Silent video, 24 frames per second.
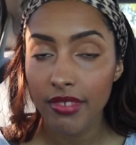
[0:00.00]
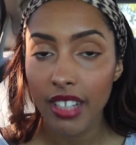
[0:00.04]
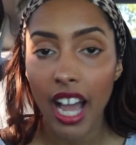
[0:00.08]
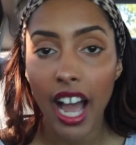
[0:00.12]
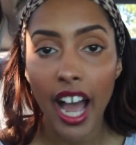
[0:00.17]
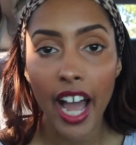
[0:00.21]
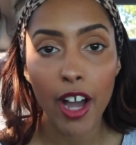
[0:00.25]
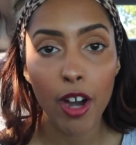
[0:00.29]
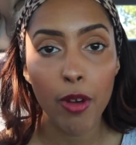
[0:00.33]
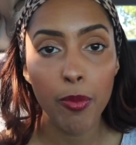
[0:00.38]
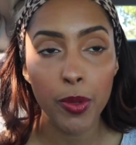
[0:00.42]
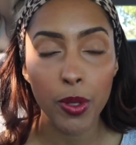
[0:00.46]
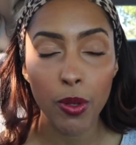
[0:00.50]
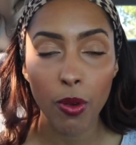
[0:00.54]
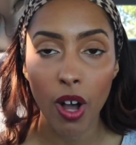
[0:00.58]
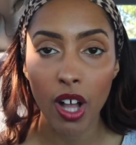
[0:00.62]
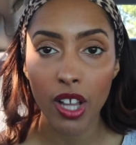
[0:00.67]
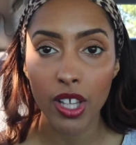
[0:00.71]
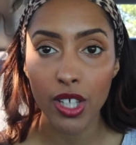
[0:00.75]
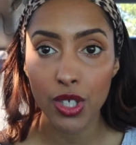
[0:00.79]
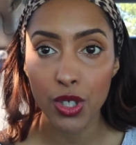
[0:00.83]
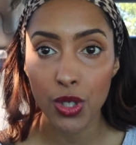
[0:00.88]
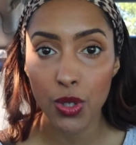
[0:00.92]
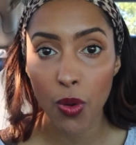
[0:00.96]
I hope you
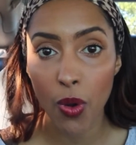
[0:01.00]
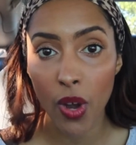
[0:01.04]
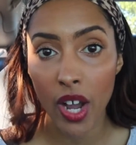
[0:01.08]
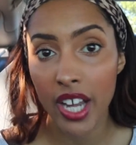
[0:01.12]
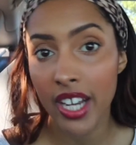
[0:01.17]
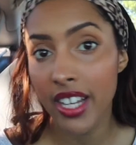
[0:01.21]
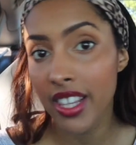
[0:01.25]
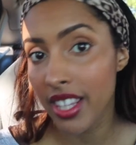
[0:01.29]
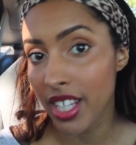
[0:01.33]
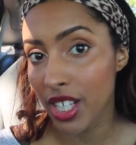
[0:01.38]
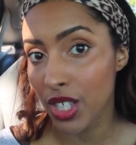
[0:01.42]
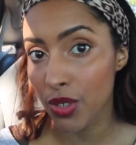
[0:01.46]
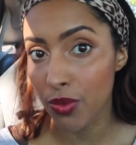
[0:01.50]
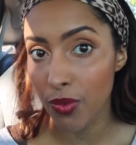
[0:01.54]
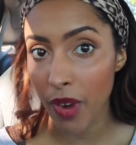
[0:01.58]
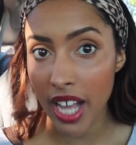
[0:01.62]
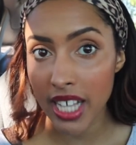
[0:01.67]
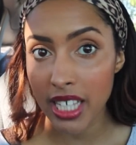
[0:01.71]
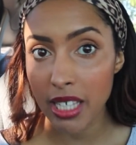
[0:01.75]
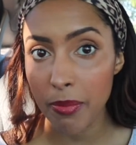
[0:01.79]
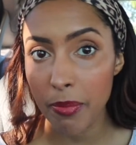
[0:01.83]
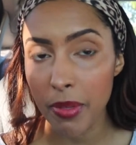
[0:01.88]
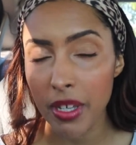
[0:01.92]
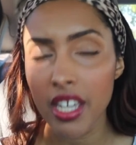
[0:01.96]
all enjoyed this
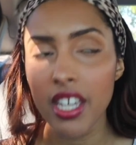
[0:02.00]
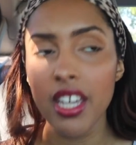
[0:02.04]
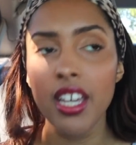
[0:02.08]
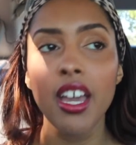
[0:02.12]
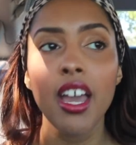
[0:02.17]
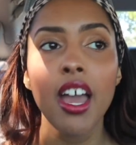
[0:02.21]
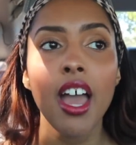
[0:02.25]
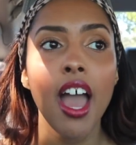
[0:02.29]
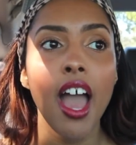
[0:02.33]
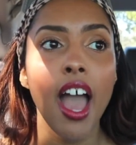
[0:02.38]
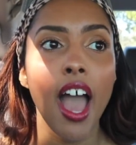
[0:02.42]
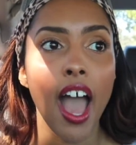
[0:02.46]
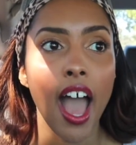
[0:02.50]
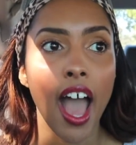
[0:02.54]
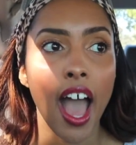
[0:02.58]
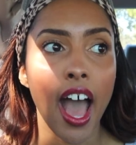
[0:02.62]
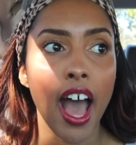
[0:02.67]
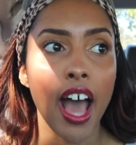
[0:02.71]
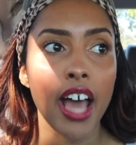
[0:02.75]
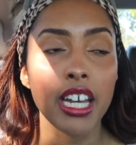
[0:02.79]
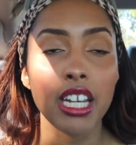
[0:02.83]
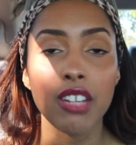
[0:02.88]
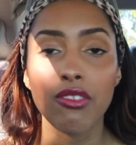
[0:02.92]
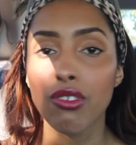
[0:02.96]
recipe,
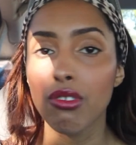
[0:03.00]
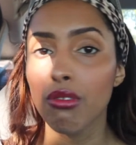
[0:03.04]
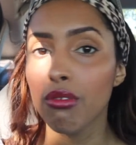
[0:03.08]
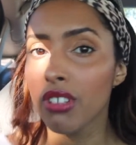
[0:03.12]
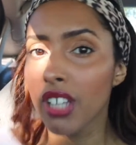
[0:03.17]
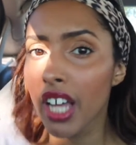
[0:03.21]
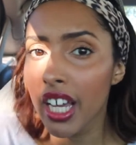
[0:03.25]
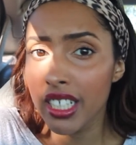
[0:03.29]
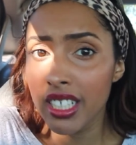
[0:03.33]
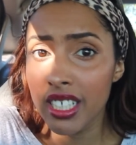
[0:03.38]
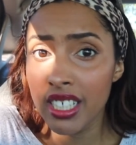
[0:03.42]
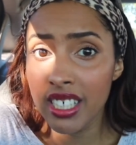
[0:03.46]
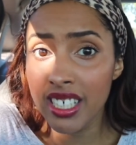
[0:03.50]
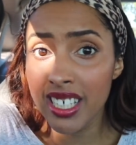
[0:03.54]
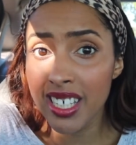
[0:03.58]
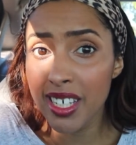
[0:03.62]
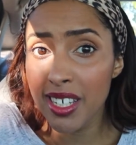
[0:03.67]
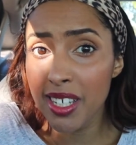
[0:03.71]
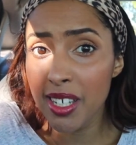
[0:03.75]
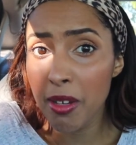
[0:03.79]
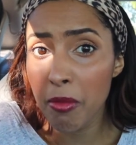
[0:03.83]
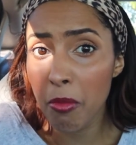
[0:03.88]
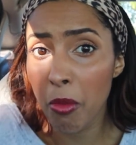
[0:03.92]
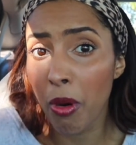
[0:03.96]
and if you would like to
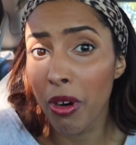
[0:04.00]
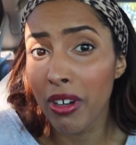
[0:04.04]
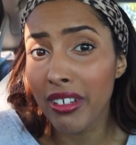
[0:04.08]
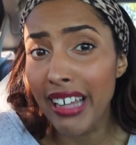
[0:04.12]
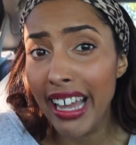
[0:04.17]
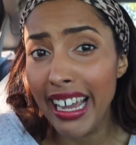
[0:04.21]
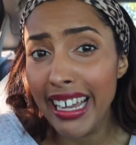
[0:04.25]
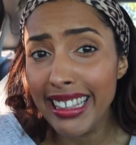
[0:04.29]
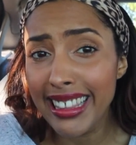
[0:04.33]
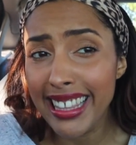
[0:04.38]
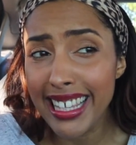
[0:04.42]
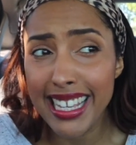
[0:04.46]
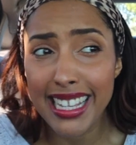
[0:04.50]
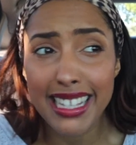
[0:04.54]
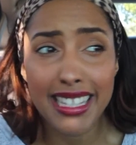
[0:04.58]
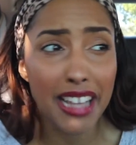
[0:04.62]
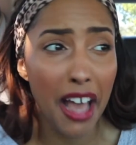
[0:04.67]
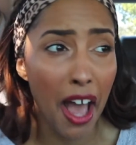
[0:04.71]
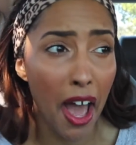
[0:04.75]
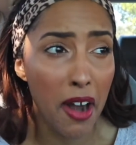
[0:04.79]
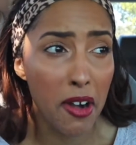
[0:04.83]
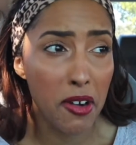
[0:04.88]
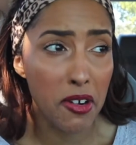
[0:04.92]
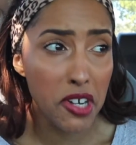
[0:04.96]
see more like this,
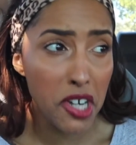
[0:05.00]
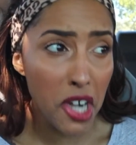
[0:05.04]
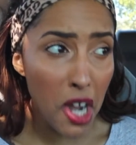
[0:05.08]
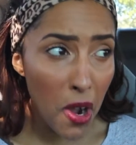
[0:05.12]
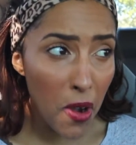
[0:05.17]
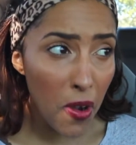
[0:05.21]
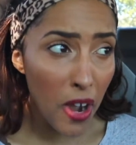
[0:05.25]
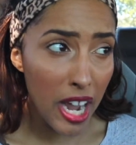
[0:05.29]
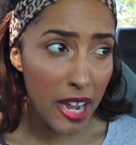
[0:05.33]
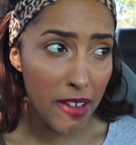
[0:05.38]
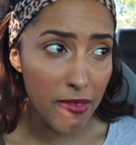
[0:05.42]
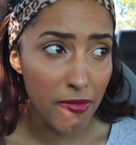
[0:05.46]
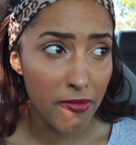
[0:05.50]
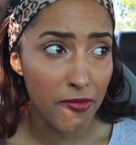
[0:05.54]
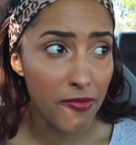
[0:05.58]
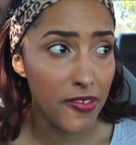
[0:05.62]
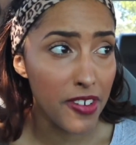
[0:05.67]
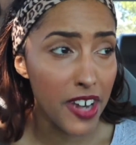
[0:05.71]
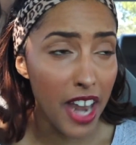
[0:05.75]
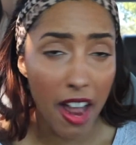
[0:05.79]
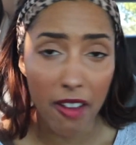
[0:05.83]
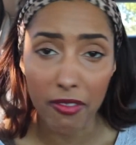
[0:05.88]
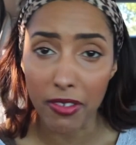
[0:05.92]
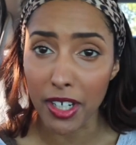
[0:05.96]
I don't know, I've
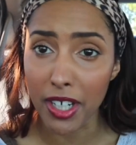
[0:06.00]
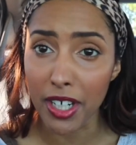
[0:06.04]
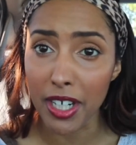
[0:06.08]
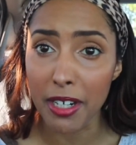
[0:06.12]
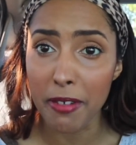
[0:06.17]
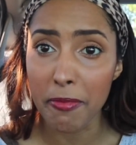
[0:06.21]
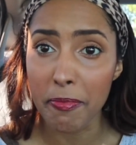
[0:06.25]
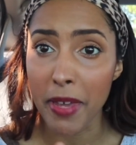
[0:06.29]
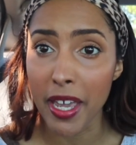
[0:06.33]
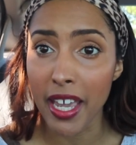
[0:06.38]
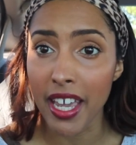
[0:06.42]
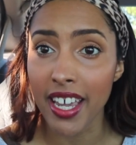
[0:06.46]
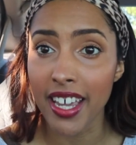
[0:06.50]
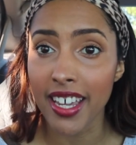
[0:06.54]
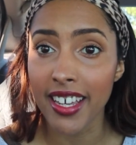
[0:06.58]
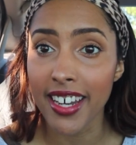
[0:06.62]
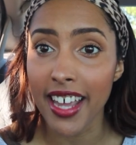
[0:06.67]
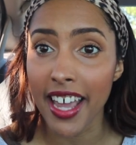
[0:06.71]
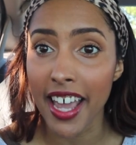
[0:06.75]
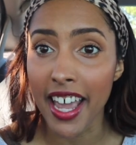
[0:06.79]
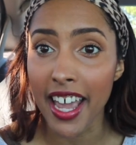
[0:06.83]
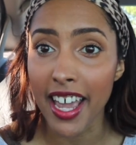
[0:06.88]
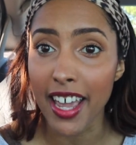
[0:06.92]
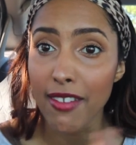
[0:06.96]
never made
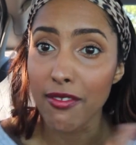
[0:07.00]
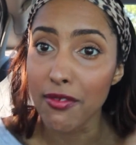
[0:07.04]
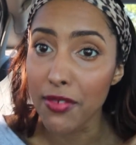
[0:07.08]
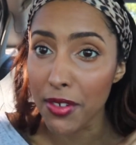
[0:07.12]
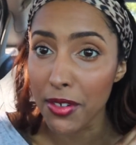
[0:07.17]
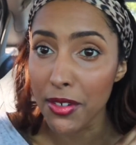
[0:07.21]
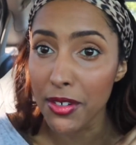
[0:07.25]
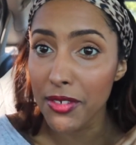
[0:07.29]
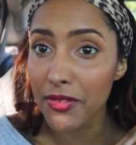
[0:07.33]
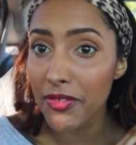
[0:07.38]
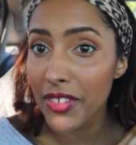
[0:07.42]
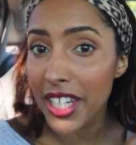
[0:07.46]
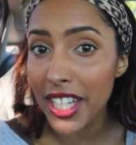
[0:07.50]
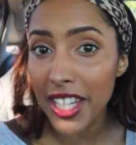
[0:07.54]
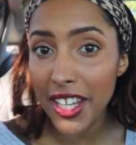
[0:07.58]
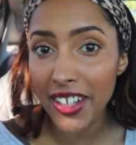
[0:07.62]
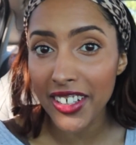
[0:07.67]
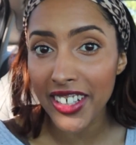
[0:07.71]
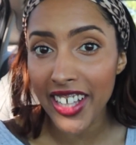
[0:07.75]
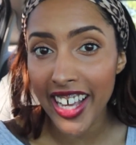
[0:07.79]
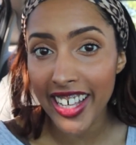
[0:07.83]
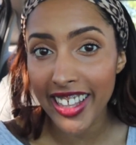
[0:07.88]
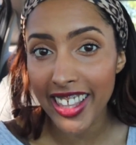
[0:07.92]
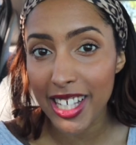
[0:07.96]
a food
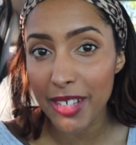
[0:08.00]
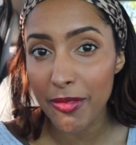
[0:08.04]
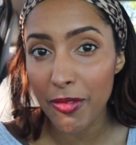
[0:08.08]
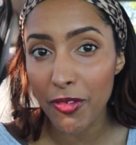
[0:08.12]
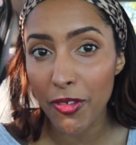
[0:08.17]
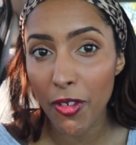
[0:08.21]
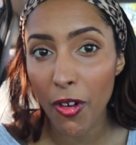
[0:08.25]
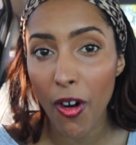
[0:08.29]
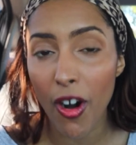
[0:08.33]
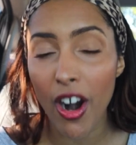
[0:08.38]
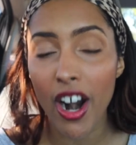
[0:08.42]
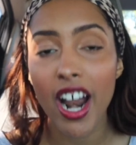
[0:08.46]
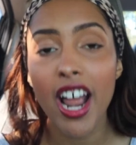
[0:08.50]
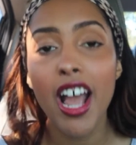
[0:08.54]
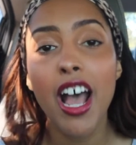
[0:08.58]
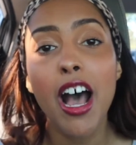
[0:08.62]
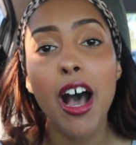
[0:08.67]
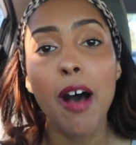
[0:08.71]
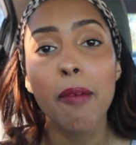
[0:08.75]
video like this before,